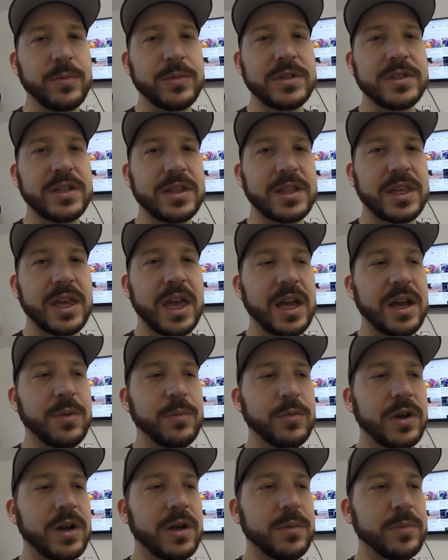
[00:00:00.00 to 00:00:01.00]
I'm gonna set the
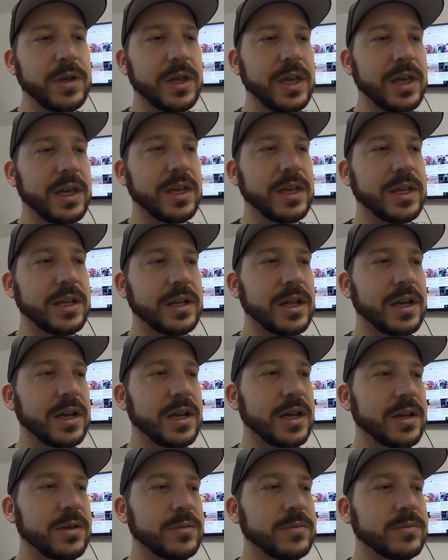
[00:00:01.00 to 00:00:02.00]
camera up
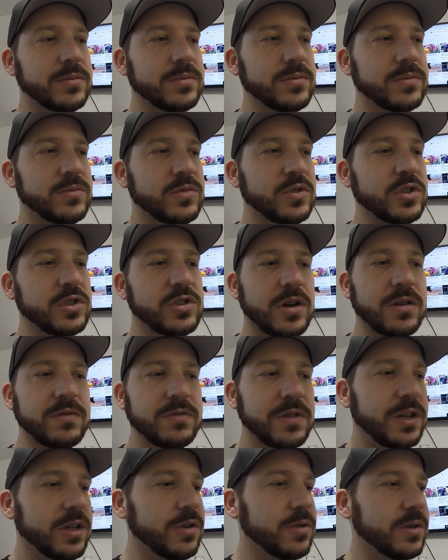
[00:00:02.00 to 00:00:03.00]
and just
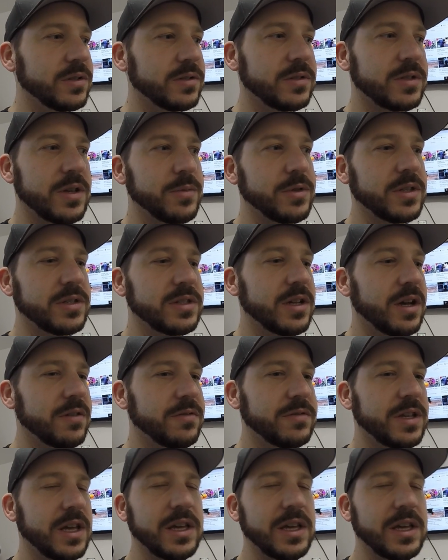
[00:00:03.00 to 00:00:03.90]
start videoing some of the stuff,